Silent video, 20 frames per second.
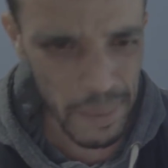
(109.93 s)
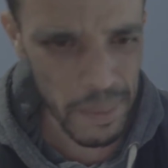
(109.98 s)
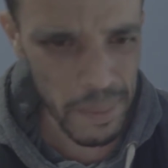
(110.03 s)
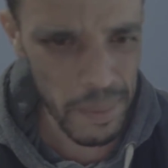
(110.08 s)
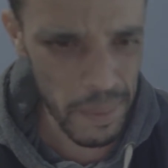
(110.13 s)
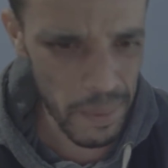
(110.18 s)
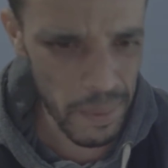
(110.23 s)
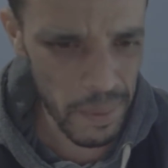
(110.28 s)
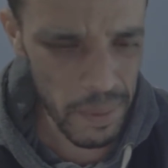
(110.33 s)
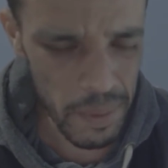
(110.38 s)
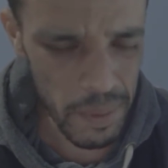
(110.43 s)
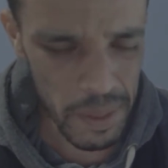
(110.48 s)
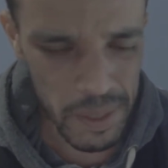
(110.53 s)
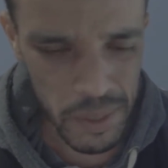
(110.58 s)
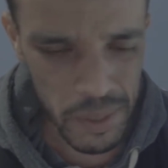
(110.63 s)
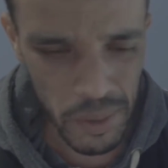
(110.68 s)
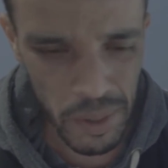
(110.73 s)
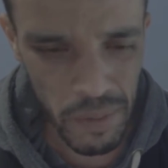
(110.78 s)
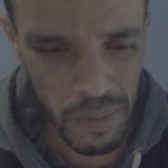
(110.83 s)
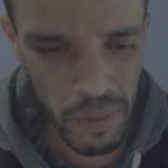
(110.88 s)
I don't know,
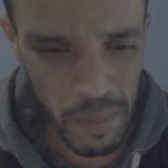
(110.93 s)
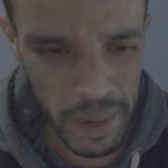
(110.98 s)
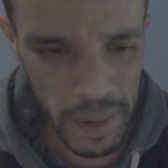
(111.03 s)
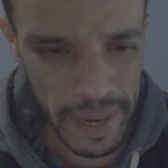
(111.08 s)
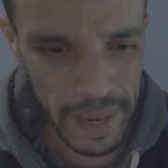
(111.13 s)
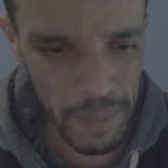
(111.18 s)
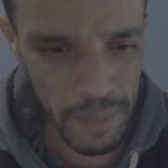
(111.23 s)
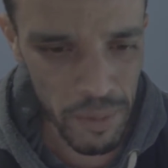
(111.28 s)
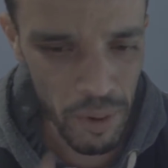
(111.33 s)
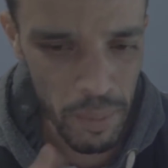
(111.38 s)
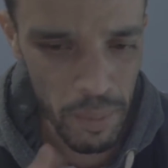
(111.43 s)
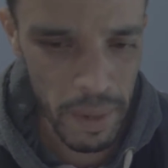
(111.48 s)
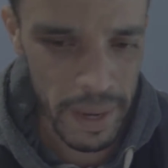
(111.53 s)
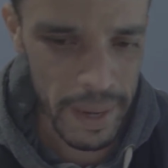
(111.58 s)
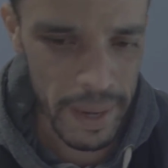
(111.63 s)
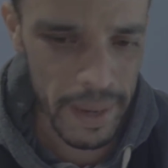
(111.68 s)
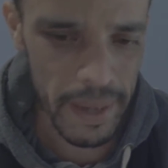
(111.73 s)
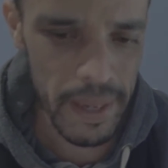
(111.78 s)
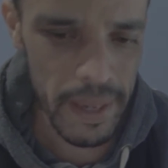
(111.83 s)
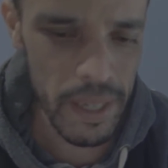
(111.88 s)
sorry for me for my
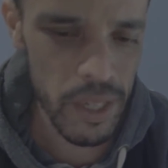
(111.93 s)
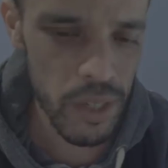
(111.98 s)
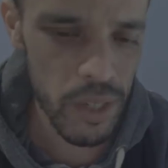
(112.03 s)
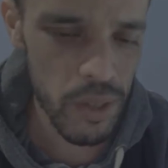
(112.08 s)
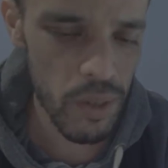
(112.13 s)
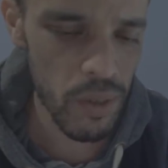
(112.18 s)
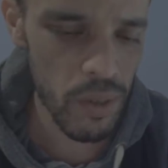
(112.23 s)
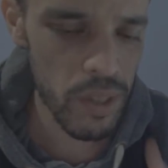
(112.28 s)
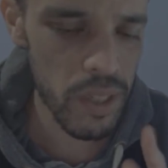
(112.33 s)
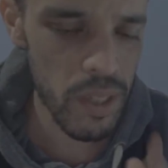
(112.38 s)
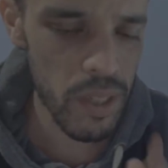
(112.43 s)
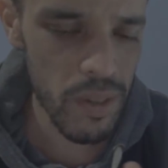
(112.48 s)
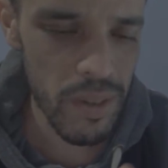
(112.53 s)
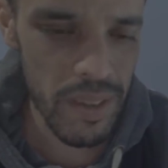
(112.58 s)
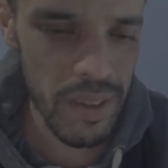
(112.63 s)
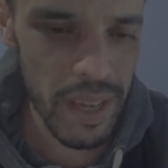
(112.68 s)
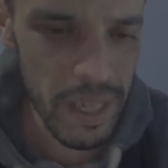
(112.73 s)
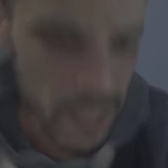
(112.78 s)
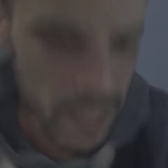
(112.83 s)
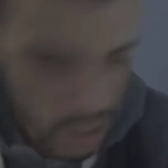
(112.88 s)
English. So see
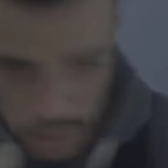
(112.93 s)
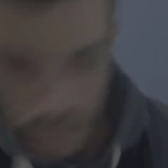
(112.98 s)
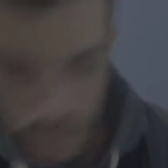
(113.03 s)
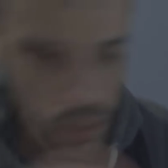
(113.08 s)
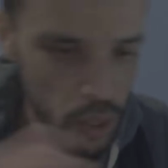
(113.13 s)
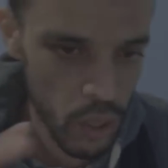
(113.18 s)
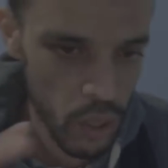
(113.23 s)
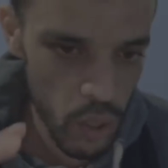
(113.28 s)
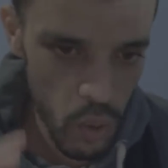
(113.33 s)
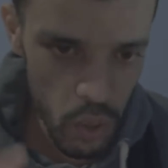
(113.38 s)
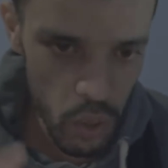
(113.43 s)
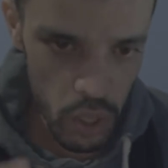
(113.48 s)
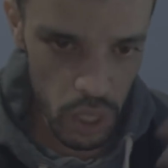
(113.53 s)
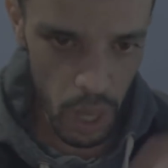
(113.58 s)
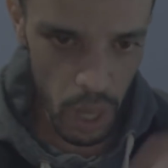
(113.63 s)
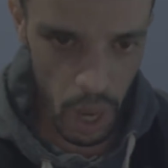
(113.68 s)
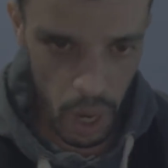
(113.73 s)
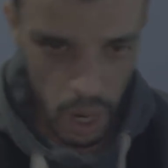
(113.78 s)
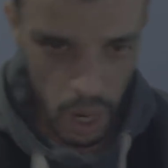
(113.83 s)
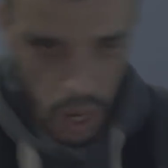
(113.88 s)
you next video,
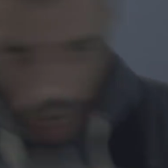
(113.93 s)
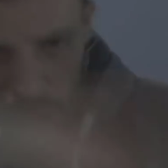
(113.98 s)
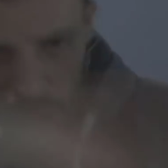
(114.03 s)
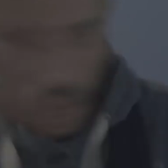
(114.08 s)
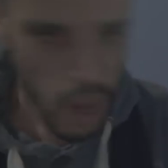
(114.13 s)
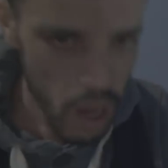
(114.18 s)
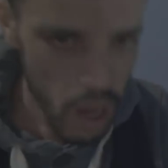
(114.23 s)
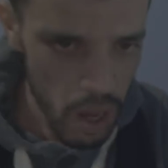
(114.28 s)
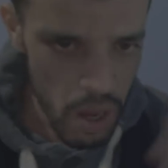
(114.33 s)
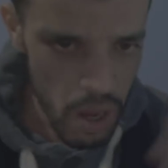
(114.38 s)
inshallah.